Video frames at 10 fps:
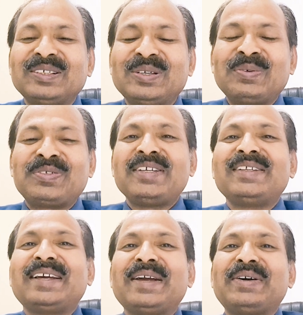You have seen
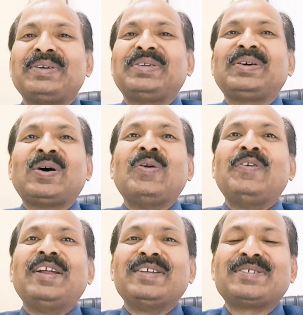the anchor, the
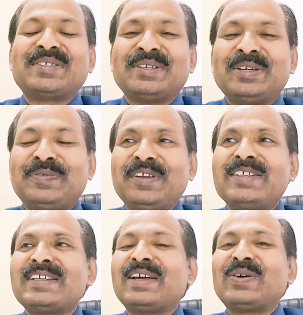confidence. He
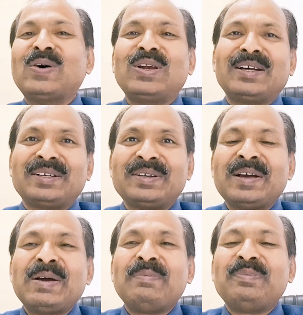feels like all
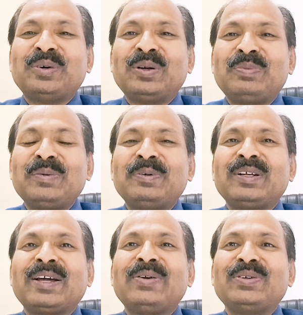people
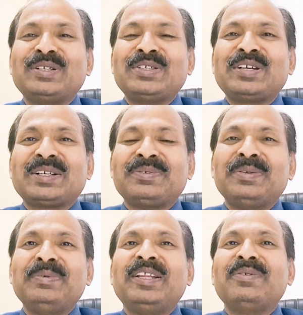cannot interact with
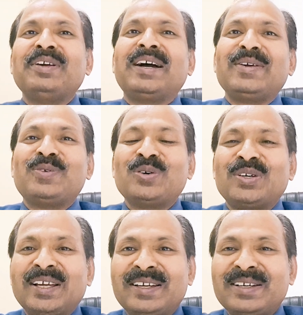me the way I
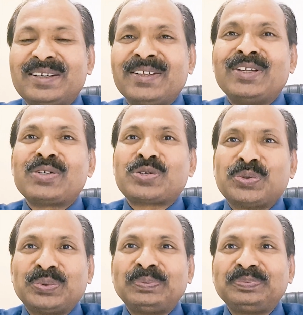want. I can run the
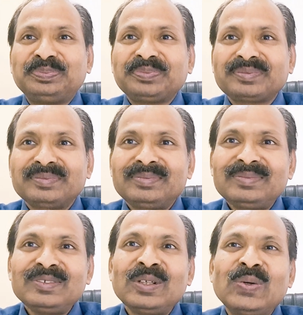show.
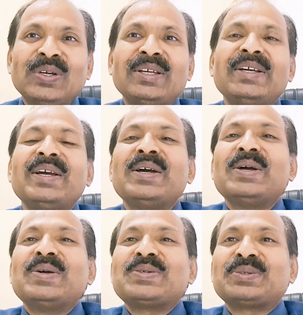Okay,
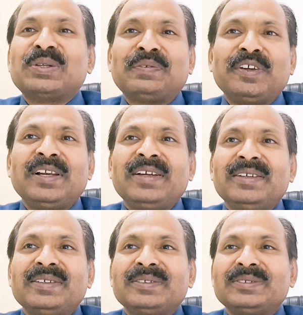so the
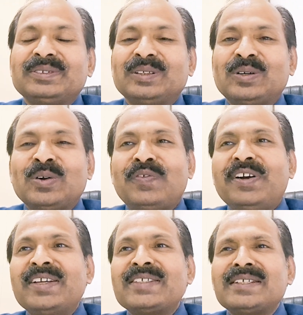feeling
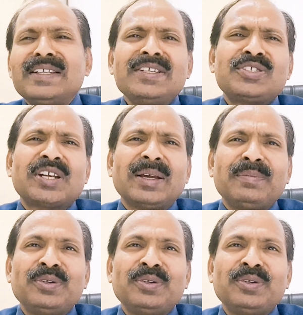confidence each time